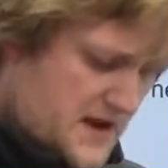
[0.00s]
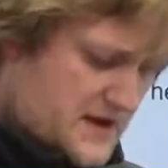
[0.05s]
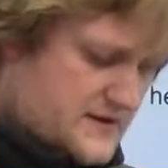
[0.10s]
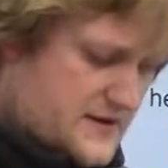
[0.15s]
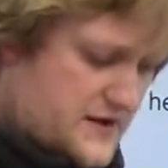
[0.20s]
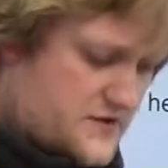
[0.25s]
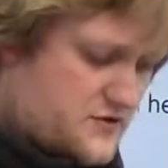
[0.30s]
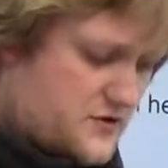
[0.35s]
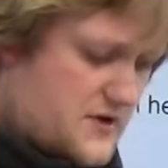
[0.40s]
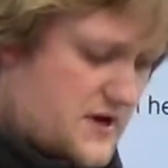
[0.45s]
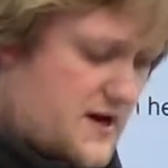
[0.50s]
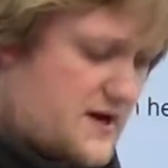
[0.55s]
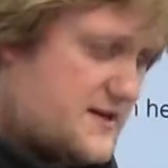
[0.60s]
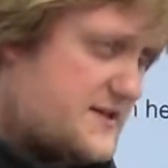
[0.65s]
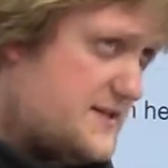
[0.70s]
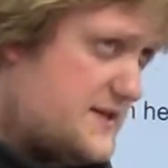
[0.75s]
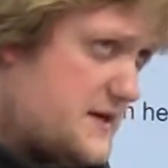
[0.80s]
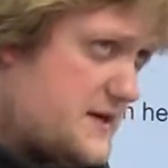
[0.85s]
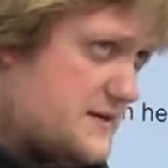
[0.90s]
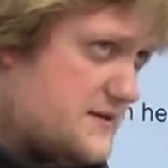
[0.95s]
nitric
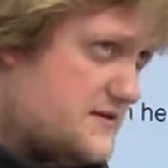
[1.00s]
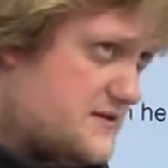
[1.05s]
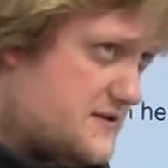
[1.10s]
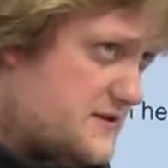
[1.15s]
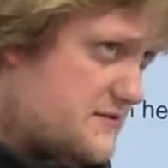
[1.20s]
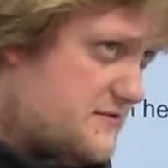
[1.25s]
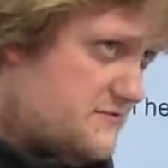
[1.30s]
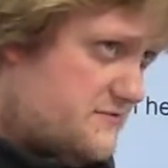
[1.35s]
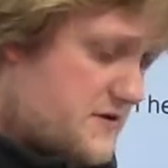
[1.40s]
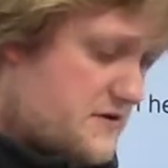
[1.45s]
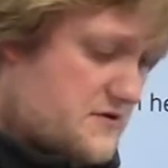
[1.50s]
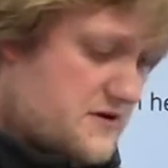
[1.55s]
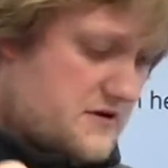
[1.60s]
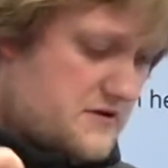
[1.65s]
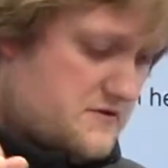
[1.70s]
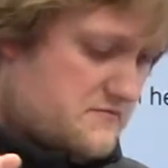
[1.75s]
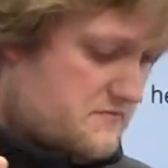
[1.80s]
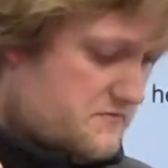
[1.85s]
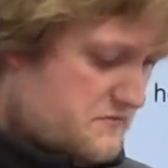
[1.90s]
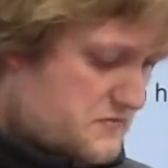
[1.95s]
oxide is a very
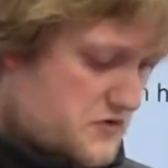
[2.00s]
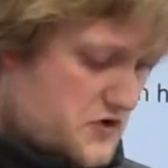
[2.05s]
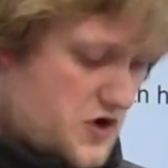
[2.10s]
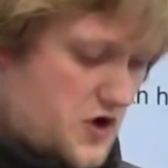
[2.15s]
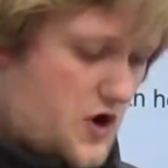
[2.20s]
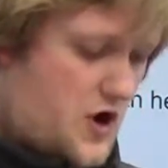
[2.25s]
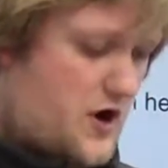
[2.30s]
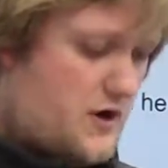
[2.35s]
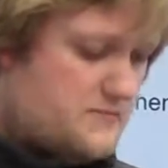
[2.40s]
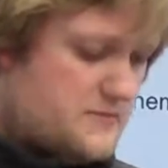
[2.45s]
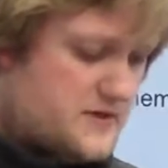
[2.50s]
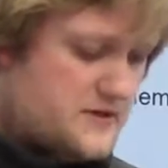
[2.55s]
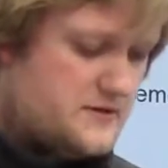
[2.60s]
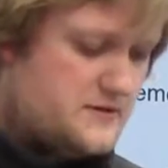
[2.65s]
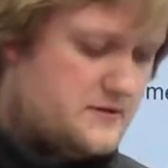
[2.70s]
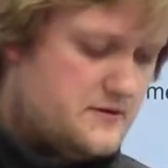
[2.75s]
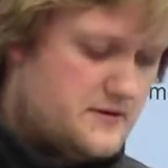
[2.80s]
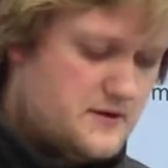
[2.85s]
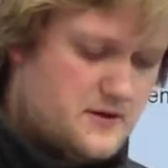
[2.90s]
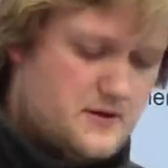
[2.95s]
common
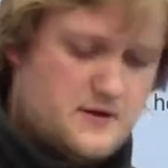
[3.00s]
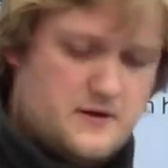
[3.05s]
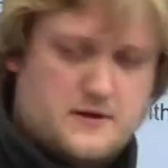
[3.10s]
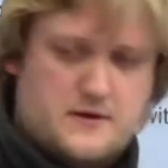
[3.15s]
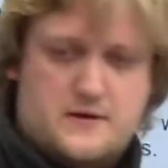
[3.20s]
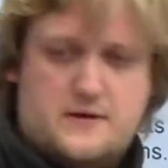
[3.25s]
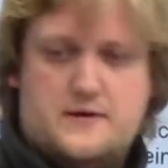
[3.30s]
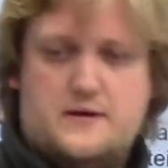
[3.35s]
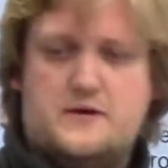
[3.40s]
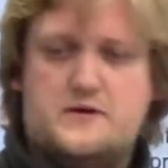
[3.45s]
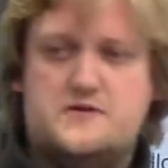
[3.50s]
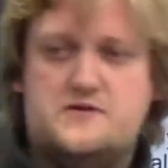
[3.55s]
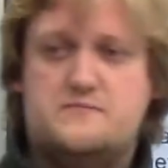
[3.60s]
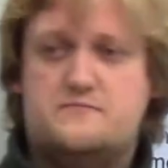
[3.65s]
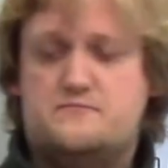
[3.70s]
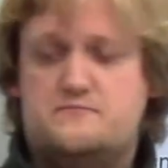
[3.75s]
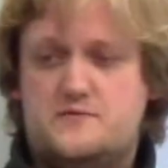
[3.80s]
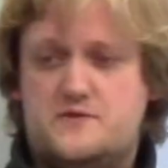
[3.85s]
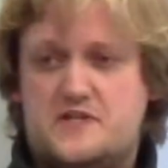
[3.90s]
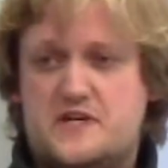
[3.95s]

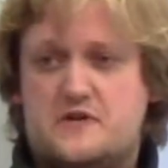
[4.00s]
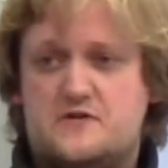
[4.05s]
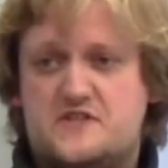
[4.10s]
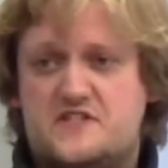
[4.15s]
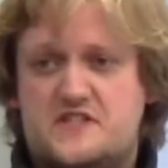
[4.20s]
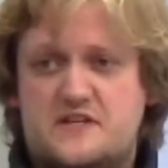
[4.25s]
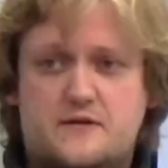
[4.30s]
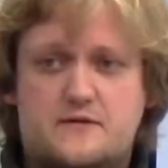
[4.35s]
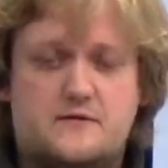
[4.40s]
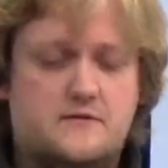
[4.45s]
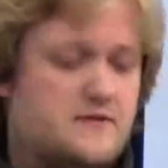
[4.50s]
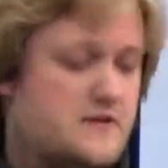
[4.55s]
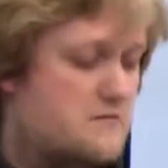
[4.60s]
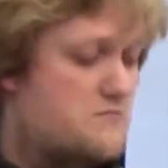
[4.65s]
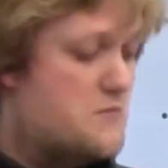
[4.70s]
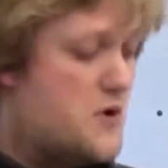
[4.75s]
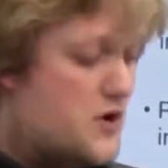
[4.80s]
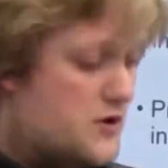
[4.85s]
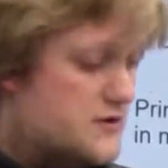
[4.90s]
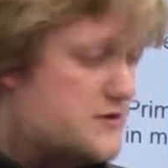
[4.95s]
cell signaling
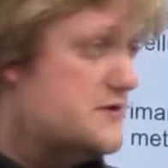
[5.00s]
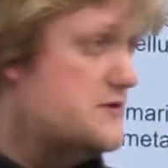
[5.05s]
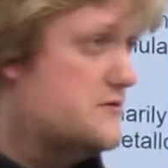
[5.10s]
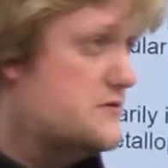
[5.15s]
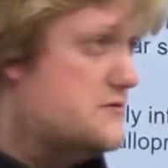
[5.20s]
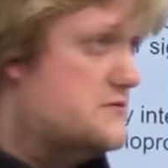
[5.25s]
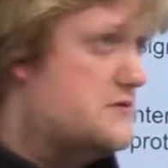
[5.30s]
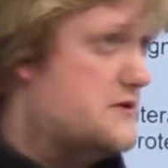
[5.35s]
molecule